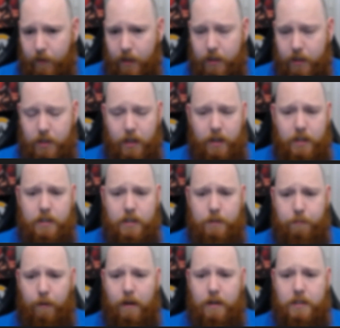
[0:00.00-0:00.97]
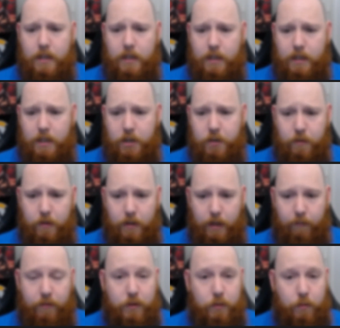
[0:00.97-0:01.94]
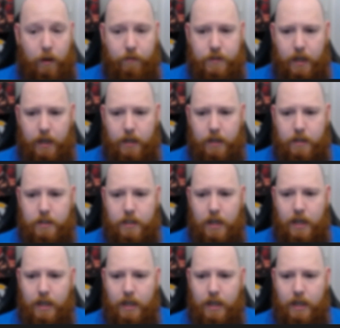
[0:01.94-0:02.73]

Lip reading: So this sprouts an additional limb for 12 seconds,